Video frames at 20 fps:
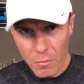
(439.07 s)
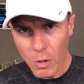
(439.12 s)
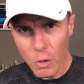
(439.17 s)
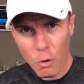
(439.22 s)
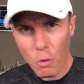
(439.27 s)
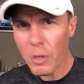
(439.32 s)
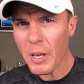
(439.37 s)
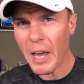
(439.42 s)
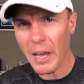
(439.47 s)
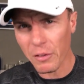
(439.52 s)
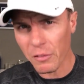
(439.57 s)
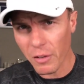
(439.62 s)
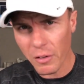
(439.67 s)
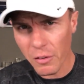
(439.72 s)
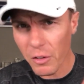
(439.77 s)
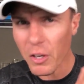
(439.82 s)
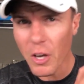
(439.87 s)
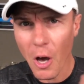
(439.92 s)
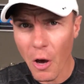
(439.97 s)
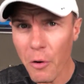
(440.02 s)
Who cares? There's
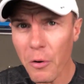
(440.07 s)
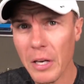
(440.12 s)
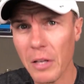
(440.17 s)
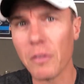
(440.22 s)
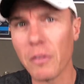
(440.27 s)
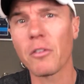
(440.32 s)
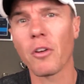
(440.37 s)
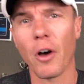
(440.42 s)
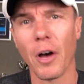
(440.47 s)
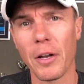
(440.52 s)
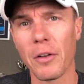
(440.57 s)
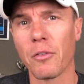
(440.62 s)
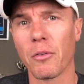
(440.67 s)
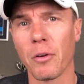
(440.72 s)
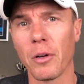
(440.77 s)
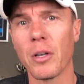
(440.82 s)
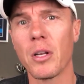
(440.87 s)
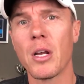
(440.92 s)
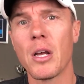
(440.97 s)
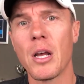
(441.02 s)
a coding side to
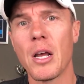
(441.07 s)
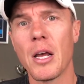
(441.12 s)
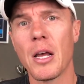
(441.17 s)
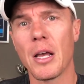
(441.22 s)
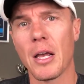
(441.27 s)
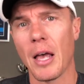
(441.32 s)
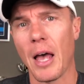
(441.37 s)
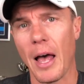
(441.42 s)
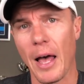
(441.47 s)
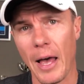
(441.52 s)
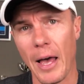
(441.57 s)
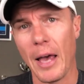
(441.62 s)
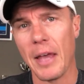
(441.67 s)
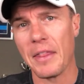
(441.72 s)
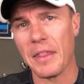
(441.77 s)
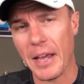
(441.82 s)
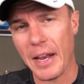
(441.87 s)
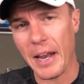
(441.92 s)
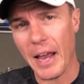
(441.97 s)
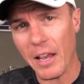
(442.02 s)
it.
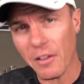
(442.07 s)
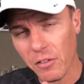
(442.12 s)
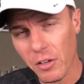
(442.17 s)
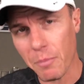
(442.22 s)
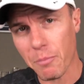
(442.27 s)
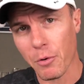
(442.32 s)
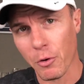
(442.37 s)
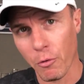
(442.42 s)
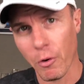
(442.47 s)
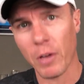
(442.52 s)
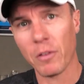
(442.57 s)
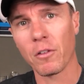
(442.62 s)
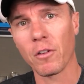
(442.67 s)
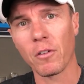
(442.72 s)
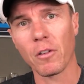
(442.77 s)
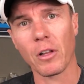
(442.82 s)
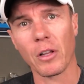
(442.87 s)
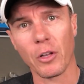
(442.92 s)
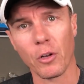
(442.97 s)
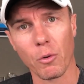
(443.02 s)
And then as he
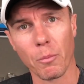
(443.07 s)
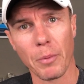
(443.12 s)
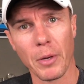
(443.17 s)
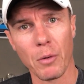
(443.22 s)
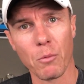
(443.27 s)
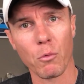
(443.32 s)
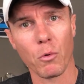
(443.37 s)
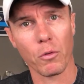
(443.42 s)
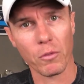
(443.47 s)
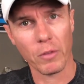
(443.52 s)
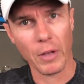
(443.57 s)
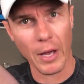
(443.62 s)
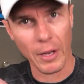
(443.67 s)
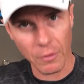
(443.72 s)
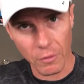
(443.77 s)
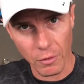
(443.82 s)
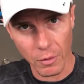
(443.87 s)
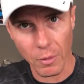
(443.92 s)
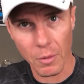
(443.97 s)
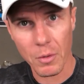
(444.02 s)
progresses a little bit, we'll start
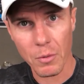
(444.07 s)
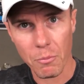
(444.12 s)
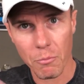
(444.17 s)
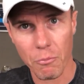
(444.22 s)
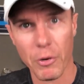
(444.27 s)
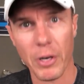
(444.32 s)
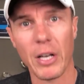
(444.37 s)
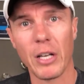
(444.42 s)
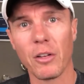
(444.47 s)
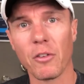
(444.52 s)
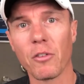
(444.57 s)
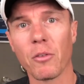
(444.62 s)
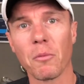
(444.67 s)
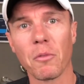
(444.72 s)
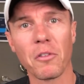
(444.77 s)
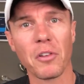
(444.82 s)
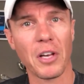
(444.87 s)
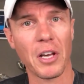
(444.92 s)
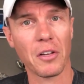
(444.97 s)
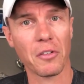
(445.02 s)
to bring in some
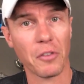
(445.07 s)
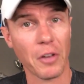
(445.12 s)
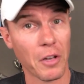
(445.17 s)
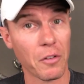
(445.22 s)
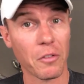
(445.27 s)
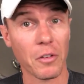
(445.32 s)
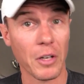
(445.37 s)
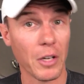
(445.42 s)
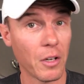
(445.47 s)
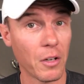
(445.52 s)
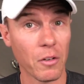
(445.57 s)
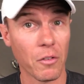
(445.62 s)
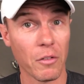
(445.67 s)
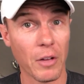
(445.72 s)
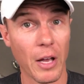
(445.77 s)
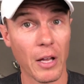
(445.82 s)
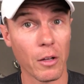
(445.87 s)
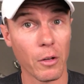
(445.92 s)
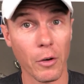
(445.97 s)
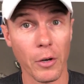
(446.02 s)
CSS and he can
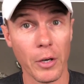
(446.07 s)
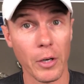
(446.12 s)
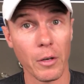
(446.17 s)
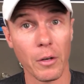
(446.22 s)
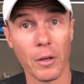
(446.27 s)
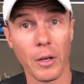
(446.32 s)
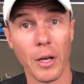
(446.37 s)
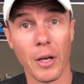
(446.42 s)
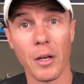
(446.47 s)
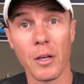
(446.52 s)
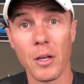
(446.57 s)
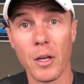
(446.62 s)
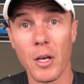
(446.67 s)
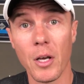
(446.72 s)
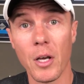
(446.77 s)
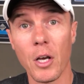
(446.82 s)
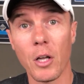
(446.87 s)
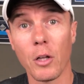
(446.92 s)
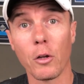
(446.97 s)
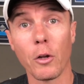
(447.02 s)
start learning
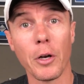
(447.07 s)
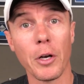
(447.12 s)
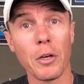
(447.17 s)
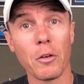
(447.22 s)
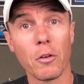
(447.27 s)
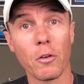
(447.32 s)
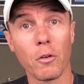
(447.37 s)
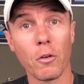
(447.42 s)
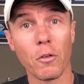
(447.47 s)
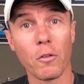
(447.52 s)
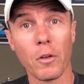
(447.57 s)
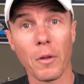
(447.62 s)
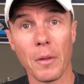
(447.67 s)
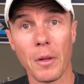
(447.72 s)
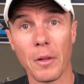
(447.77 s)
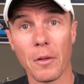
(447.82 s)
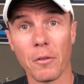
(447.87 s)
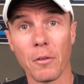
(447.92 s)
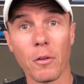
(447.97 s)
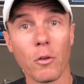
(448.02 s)
to do
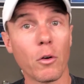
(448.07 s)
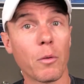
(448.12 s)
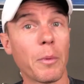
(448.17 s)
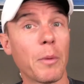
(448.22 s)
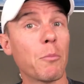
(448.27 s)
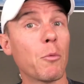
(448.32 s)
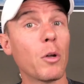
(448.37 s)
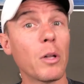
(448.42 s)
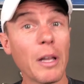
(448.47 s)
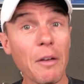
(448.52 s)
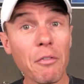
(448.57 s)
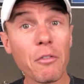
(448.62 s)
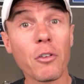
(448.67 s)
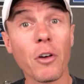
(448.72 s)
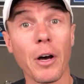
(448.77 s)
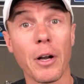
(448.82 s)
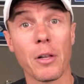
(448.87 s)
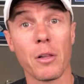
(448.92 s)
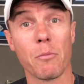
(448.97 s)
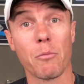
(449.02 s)
something that's a little bit more left
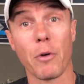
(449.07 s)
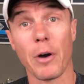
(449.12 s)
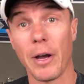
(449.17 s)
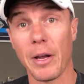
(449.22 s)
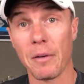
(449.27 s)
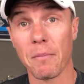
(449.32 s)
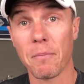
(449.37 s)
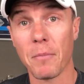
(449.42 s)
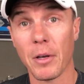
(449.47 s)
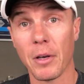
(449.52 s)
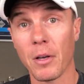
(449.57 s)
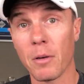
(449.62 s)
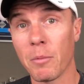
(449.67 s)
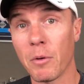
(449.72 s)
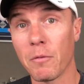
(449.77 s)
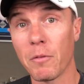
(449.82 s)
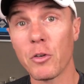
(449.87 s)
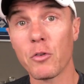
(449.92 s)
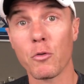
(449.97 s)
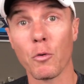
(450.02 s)
side of the brain and get a
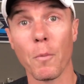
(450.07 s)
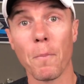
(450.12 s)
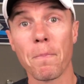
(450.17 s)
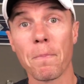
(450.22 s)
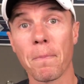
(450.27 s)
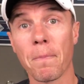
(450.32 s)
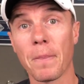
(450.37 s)
bit visual.